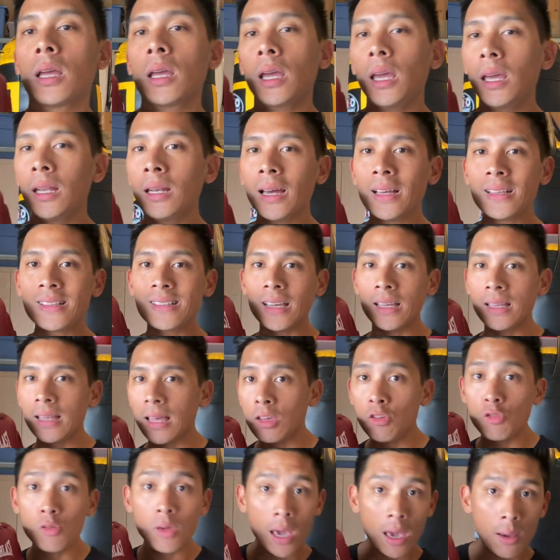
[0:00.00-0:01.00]
And not saying that
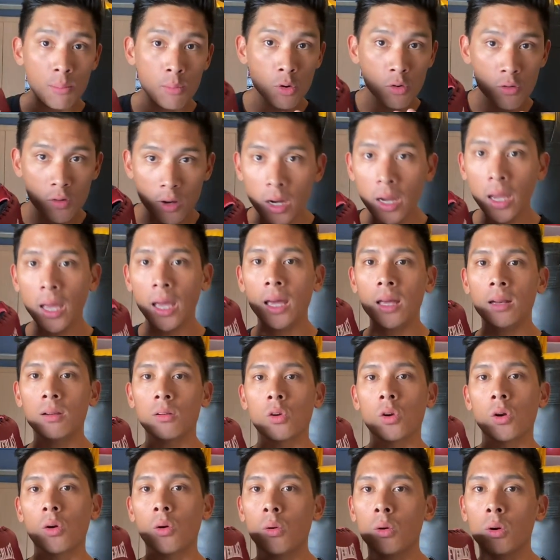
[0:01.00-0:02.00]
you can't move your head
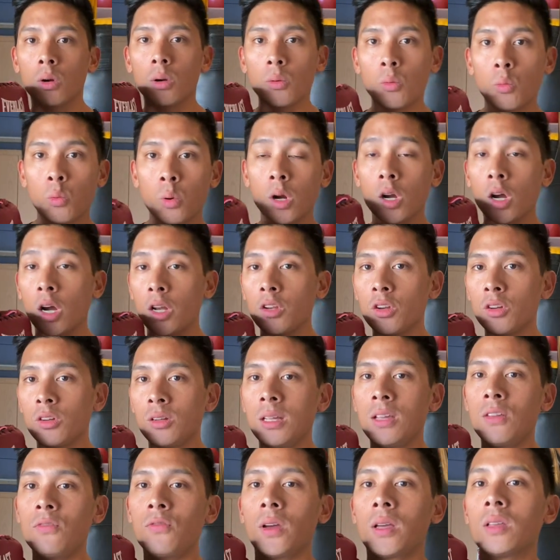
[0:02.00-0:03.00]
or, or work on your
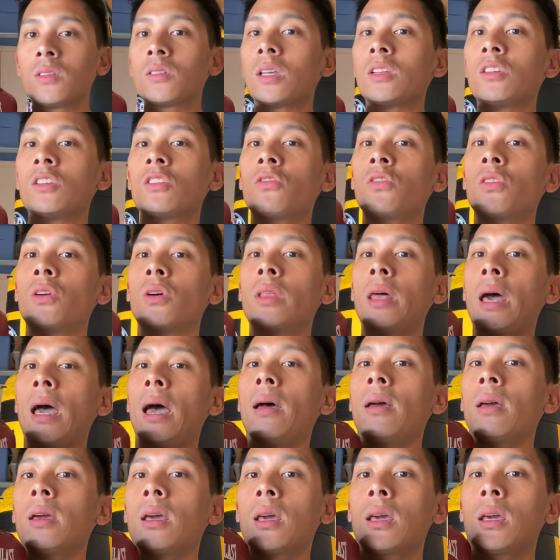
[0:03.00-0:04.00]
defense, I just feel
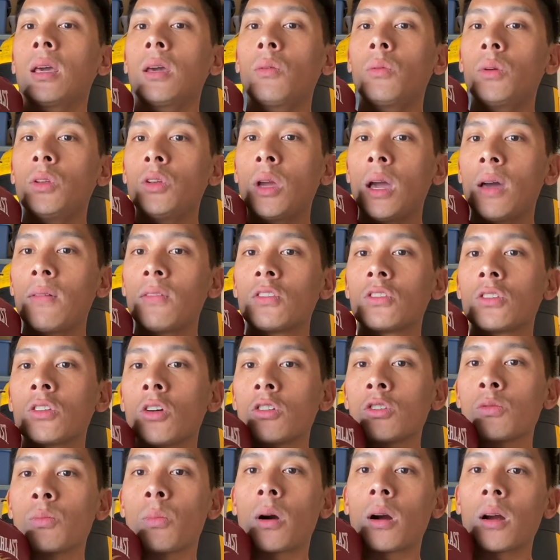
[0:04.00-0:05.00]
that when you have this
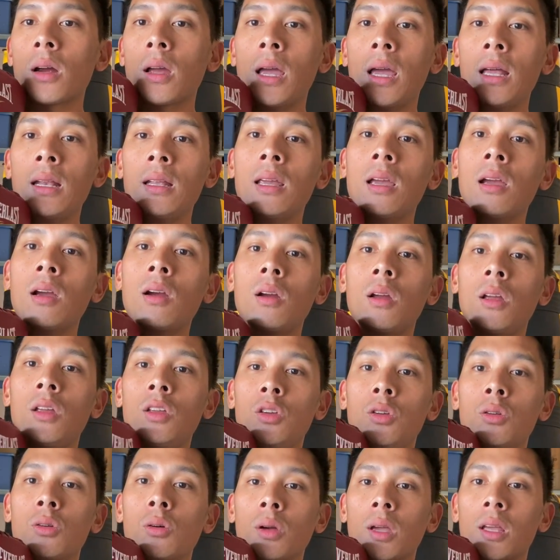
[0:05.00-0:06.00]
nose bar headgear,
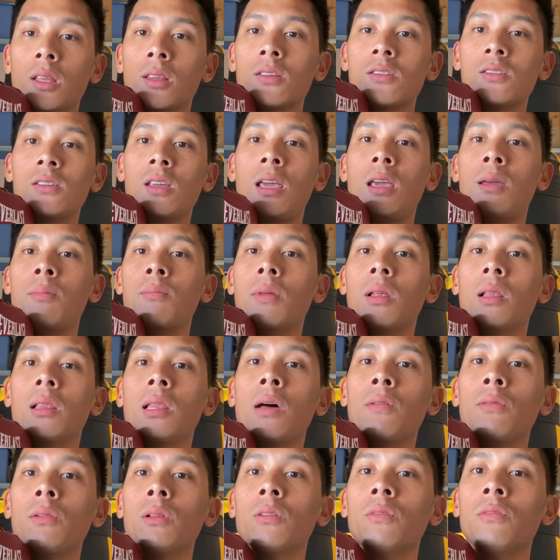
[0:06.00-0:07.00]
you don't get the same
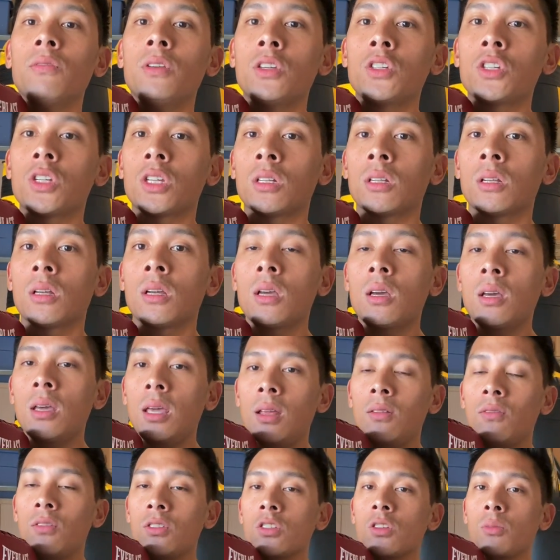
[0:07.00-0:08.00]
level of vision
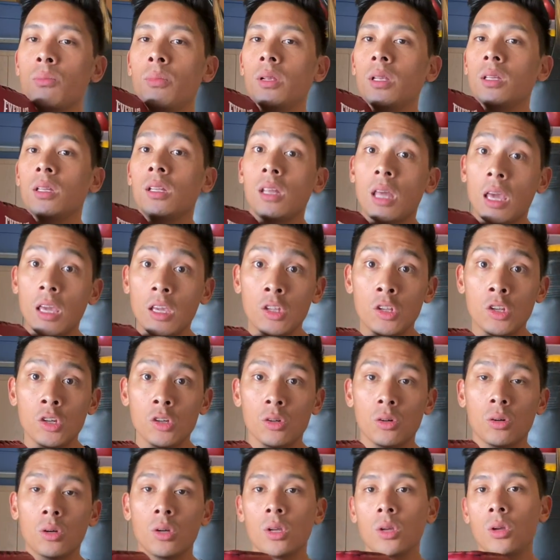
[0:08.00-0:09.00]
and visibility that you
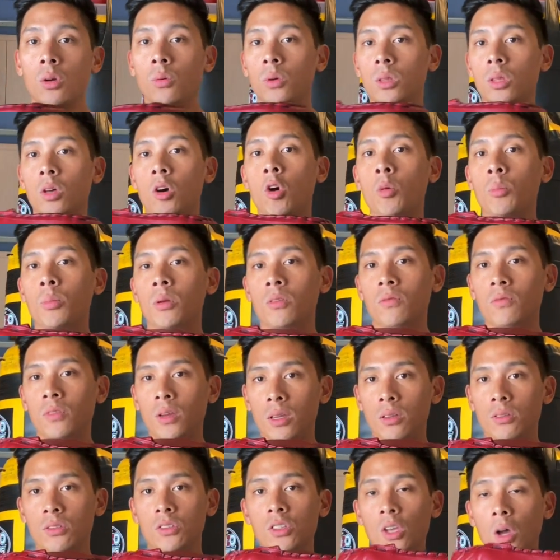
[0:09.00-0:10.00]
do with the open
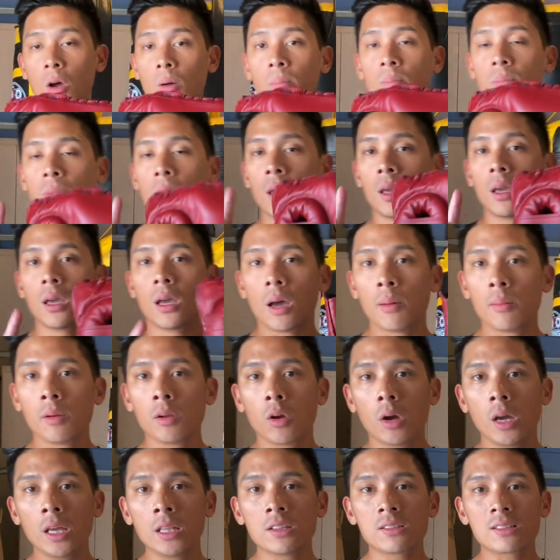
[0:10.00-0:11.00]
face. So I'm gonna
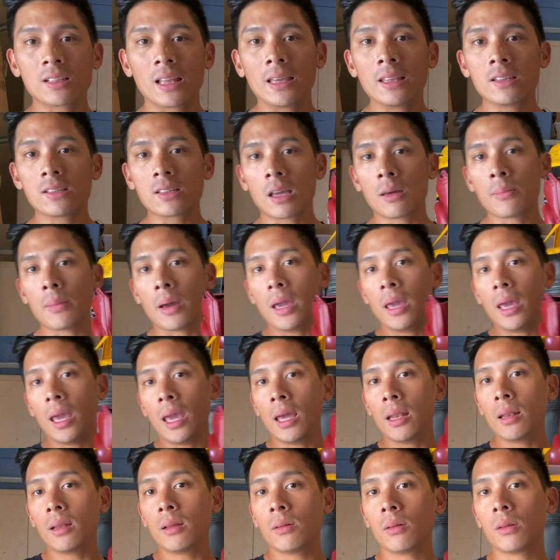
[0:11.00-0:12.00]
go ahead and slide this on my
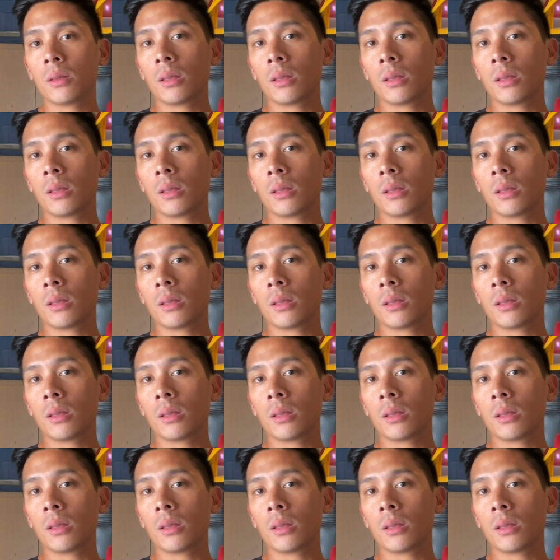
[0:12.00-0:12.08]
head.